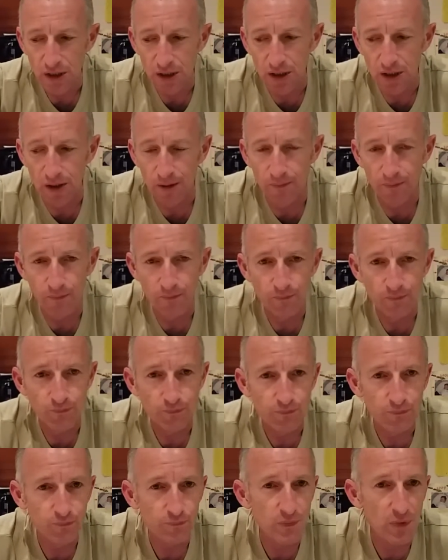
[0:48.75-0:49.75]

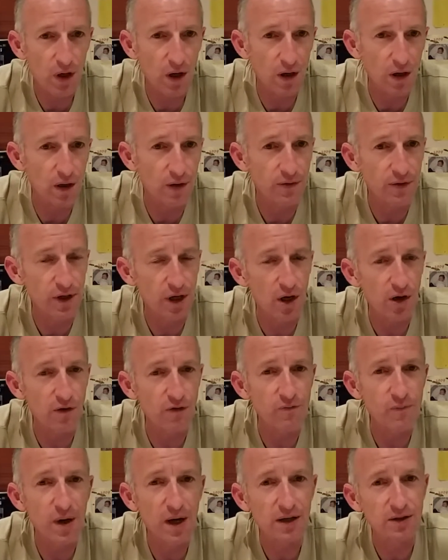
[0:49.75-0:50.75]
the owner
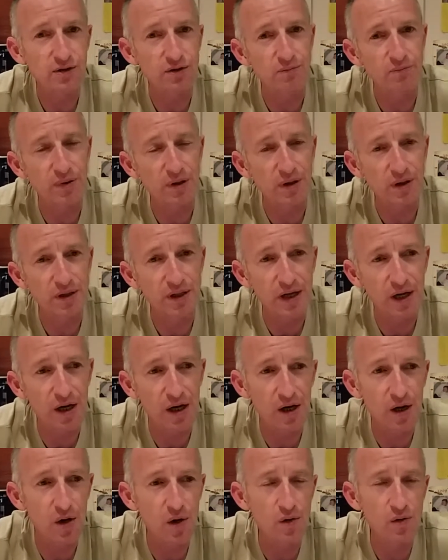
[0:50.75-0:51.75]
of Mark II, Bill
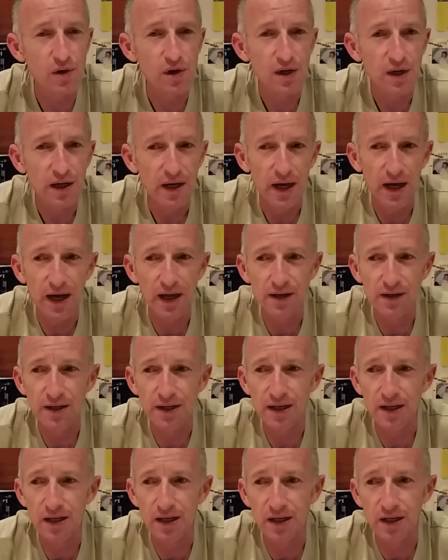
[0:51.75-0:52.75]
Yeo, and
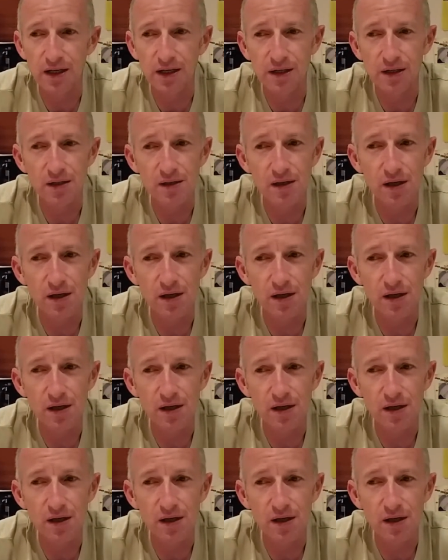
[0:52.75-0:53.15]
he